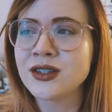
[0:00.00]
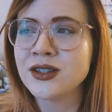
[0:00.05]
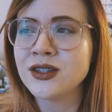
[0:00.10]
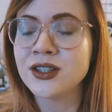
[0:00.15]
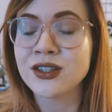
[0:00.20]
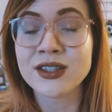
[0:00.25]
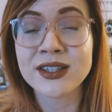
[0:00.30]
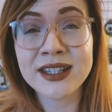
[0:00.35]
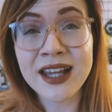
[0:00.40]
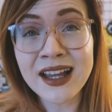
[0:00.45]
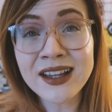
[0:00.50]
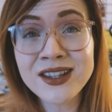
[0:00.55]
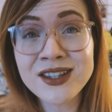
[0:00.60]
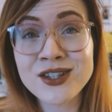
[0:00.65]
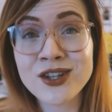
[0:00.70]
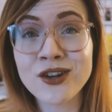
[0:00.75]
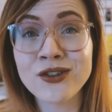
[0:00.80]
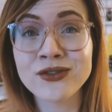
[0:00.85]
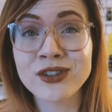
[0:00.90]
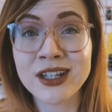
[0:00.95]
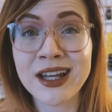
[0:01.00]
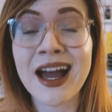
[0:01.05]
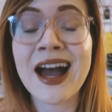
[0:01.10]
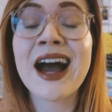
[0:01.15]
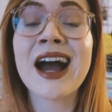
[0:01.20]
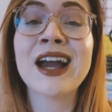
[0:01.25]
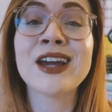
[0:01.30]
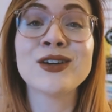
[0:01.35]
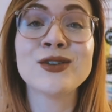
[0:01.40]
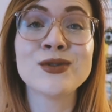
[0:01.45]
the sons of the
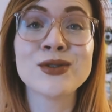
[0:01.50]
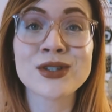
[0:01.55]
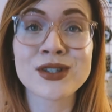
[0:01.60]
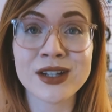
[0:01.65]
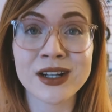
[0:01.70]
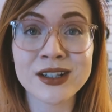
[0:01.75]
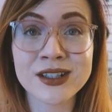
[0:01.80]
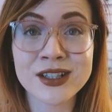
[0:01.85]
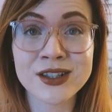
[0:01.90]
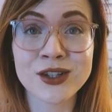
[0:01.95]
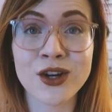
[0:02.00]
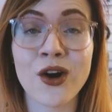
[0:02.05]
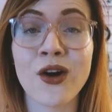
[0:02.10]
guy who started